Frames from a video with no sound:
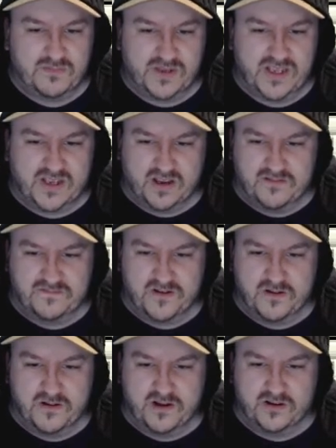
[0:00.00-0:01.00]
But you can go
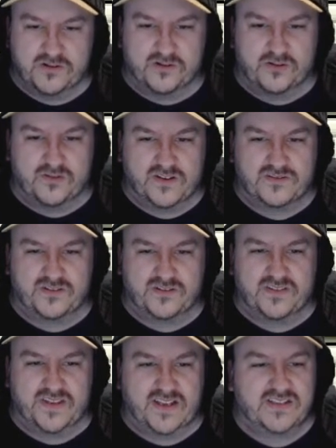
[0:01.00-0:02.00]
through and look at all those
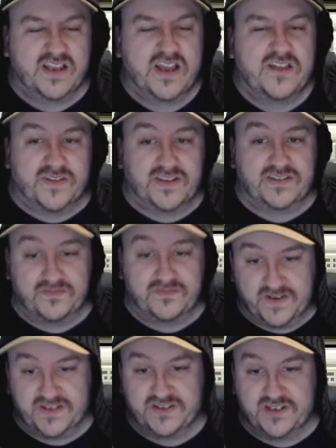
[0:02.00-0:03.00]
sort of things. These are the
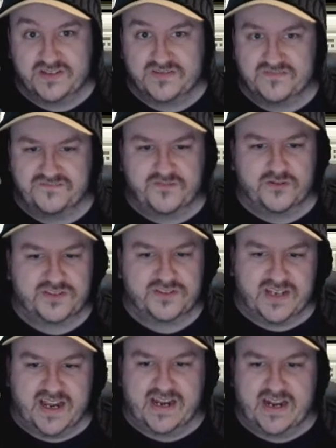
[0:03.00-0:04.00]
fixtures for
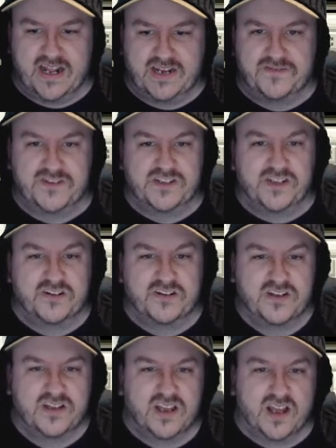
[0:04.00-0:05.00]
today in our division,
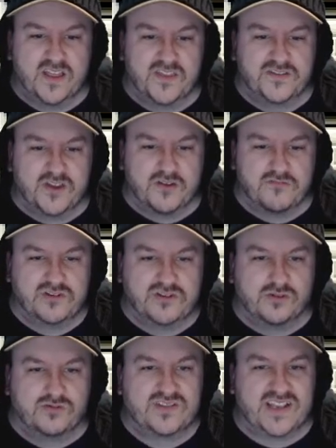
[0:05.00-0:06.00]
and there's no
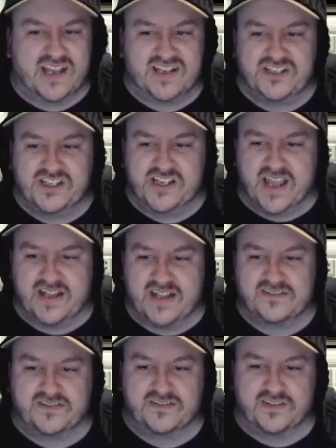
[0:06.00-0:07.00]
results as
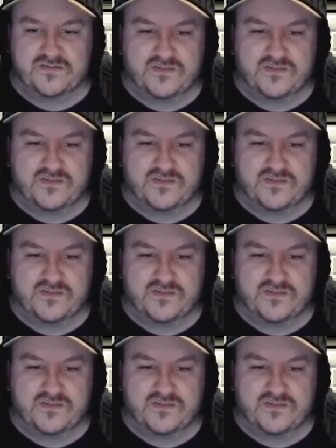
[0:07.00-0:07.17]
yet that